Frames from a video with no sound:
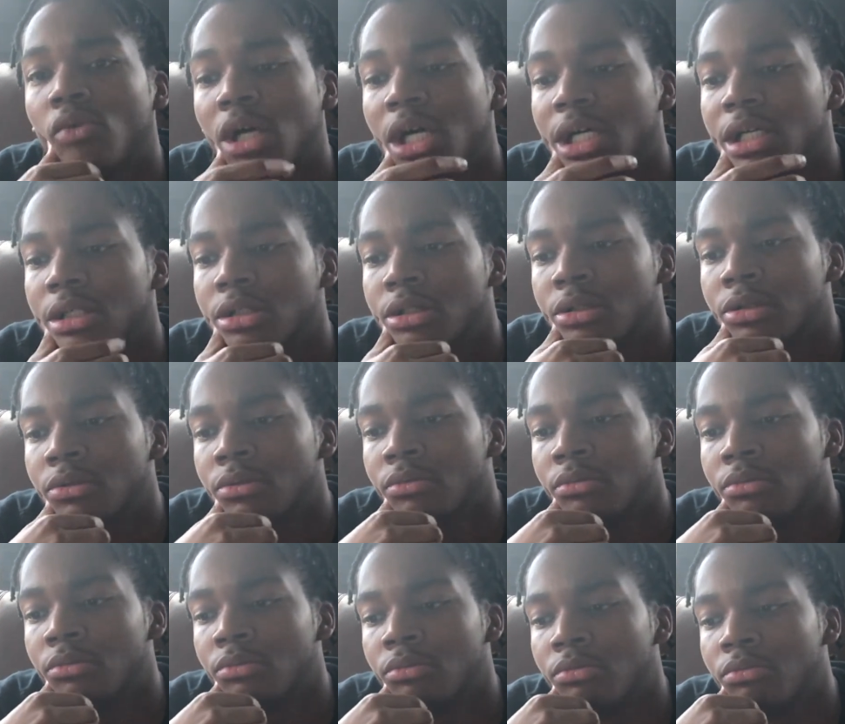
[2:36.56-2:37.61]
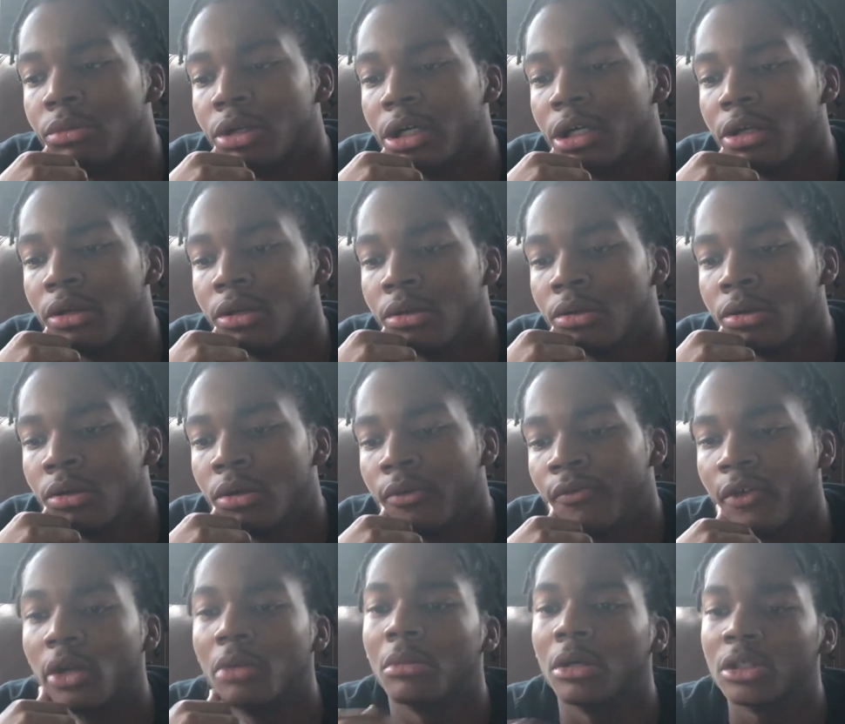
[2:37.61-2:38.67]
watched, but
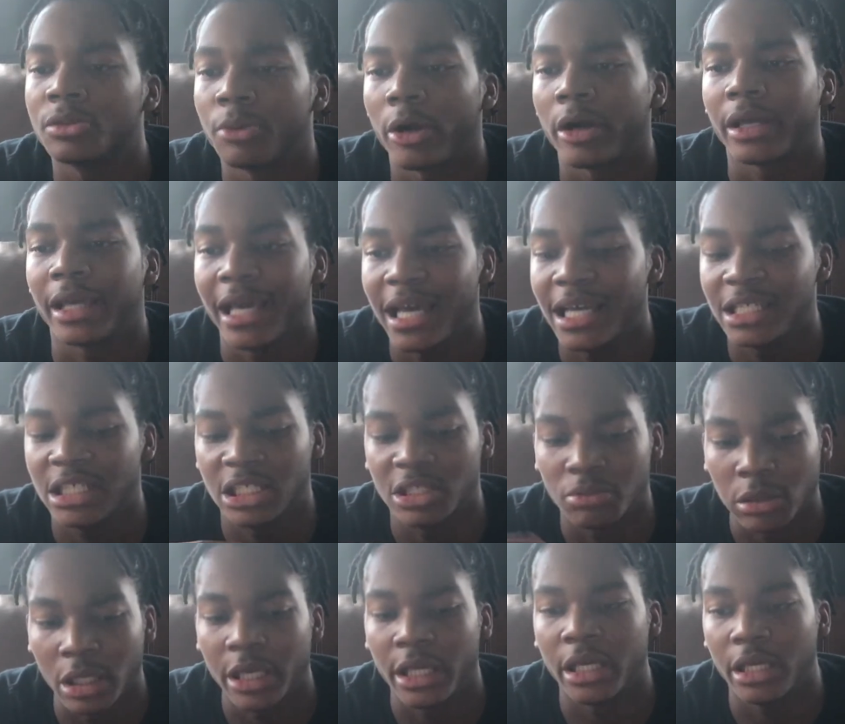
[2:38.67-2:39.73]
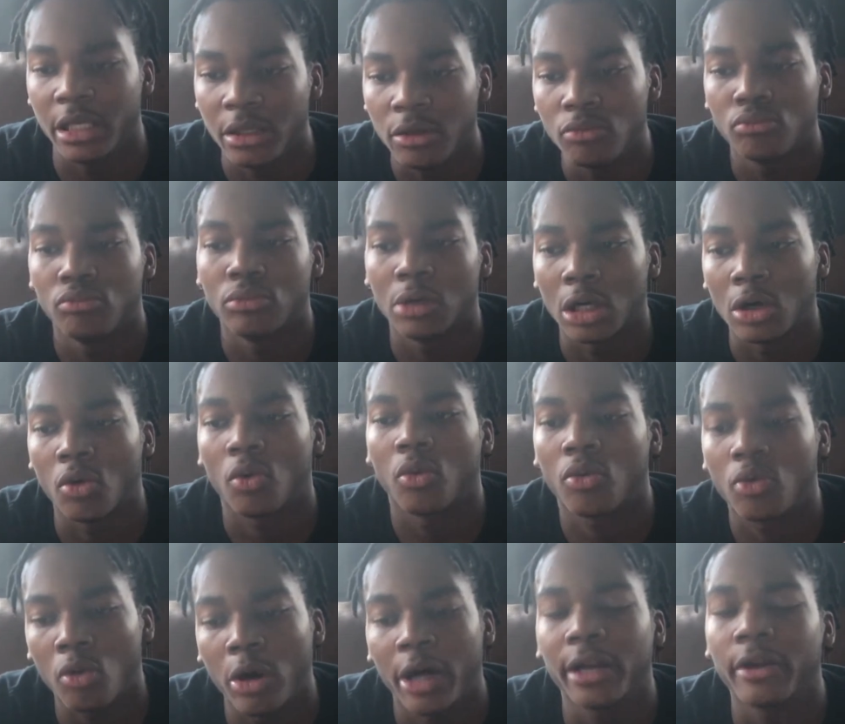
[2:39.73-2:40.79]
for the most part, Cash has played a,
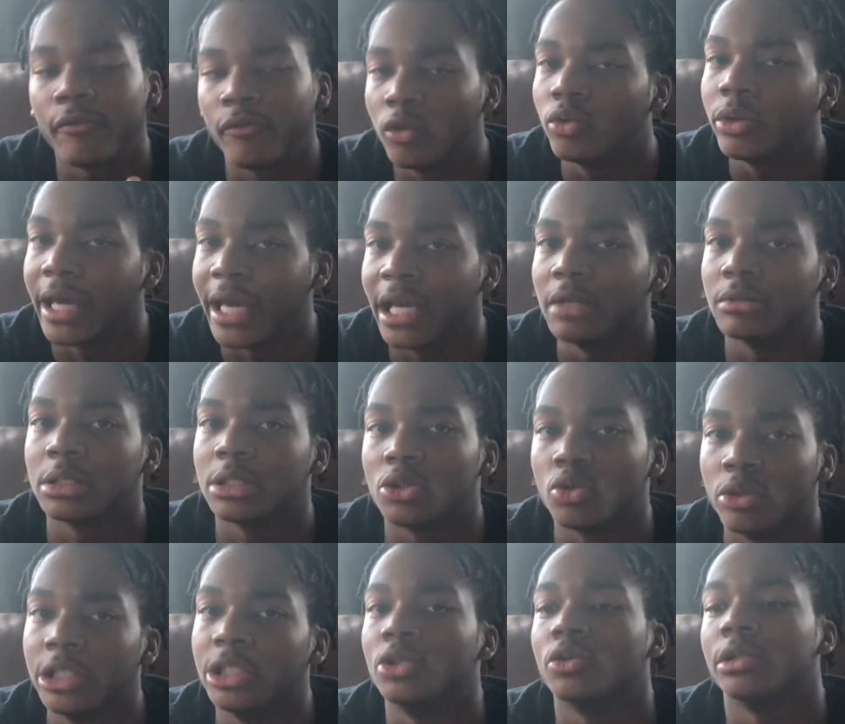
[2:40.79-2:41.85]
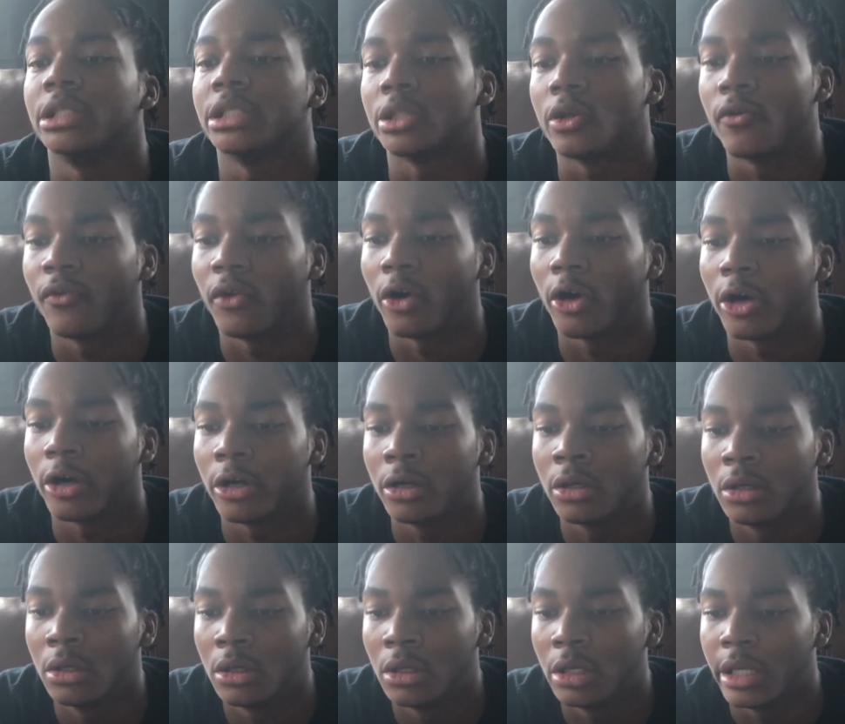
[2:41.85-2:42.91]
quite a few games in 2020 so far,
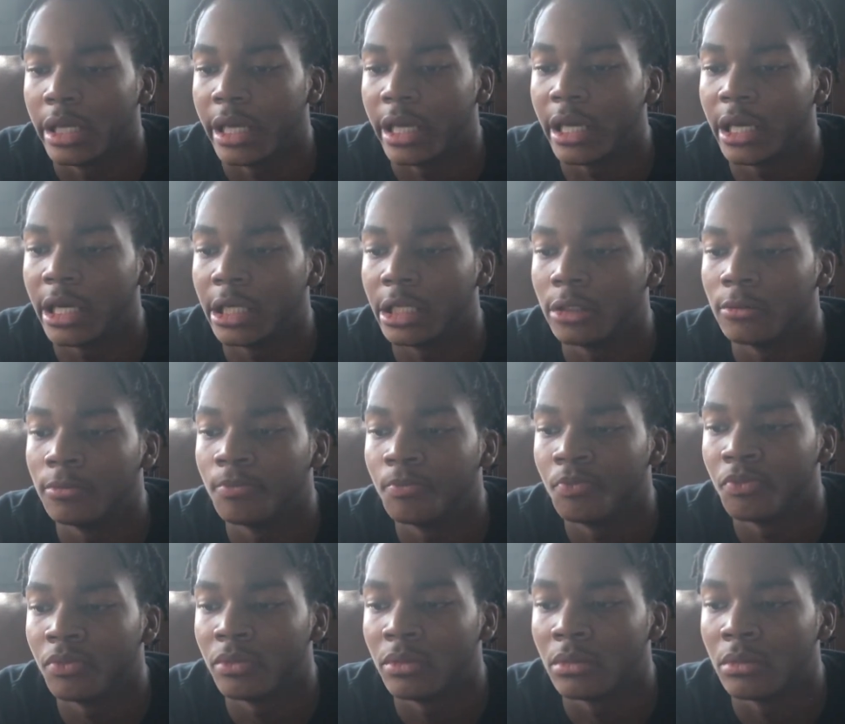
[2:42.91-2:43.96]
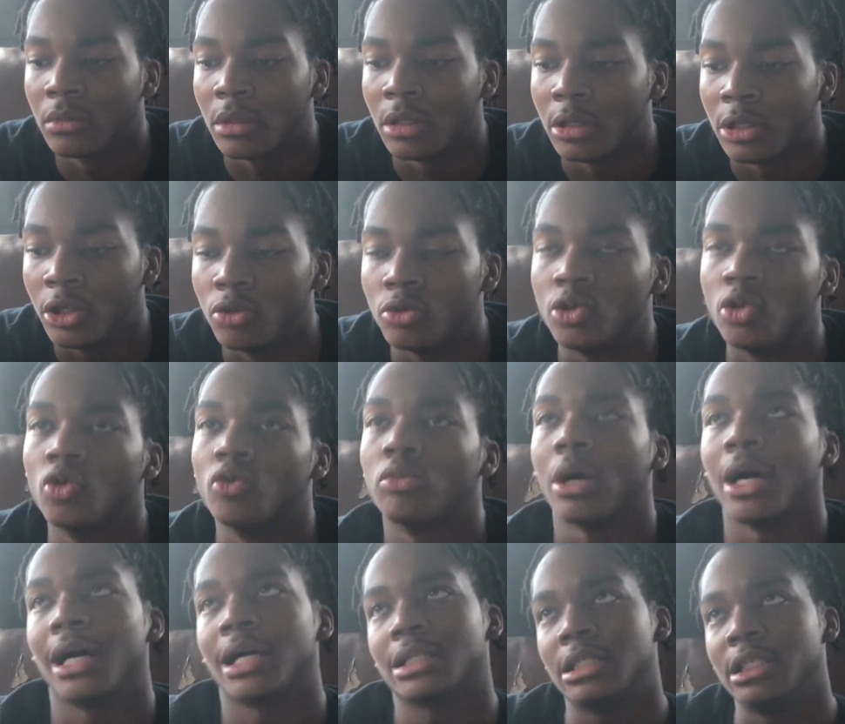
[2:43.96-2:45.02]
and YouTube
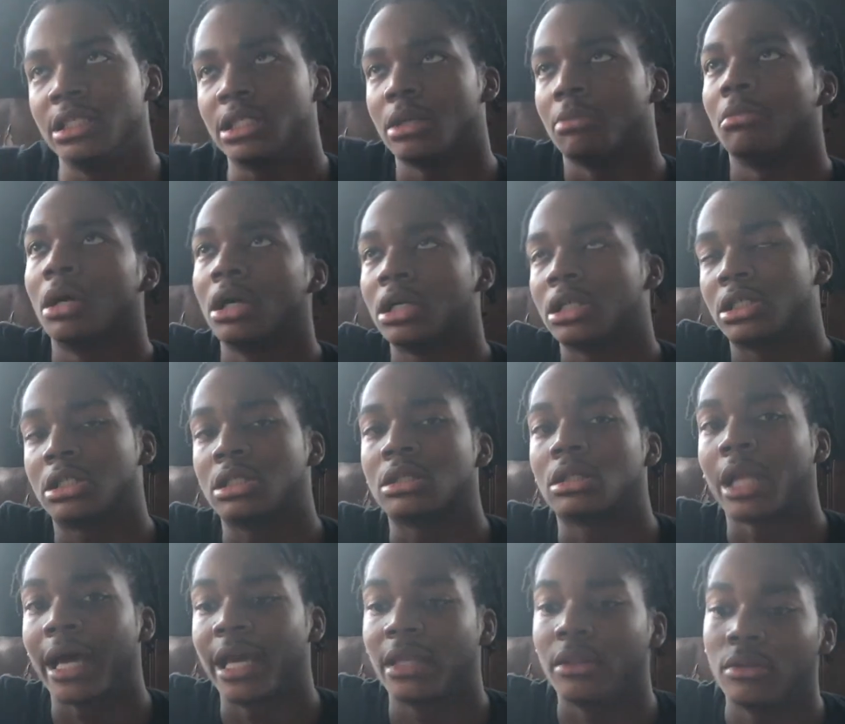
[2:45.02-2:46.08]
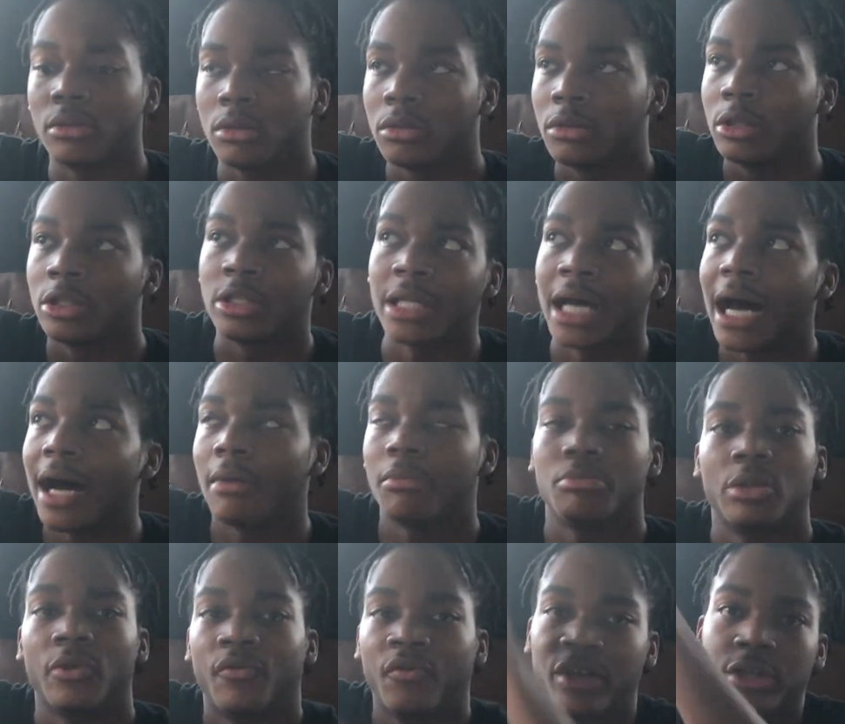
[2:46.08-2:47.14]
wise, he's amongst like the
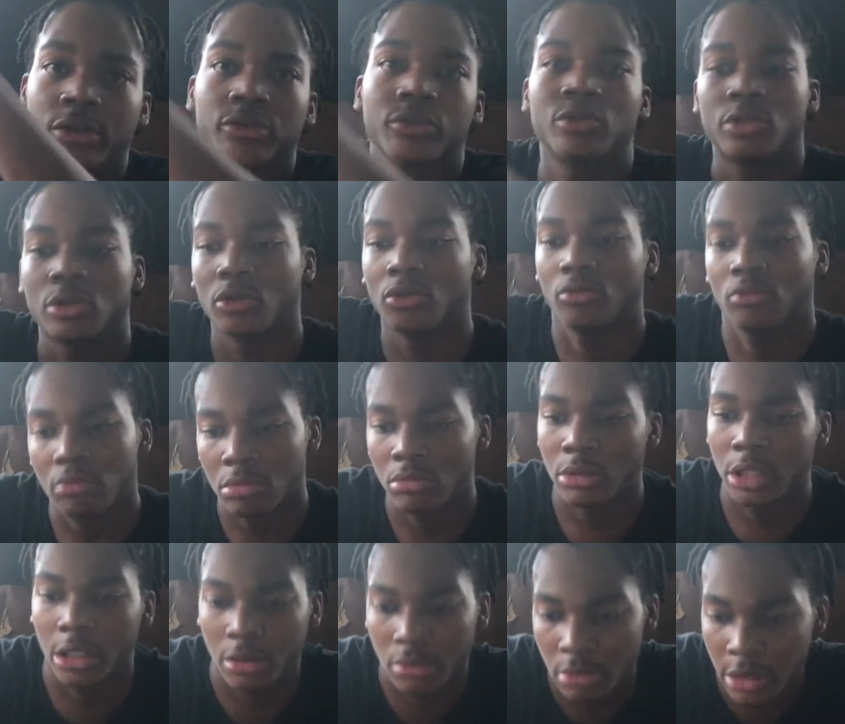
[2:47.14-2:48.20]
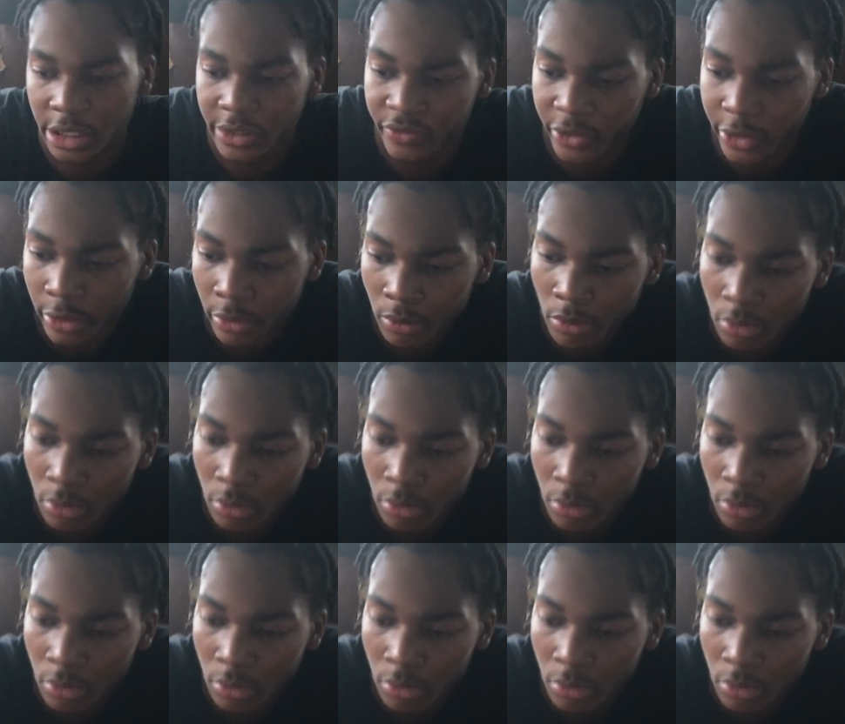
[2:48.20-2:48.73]
top defenders. So yeah, that's fair.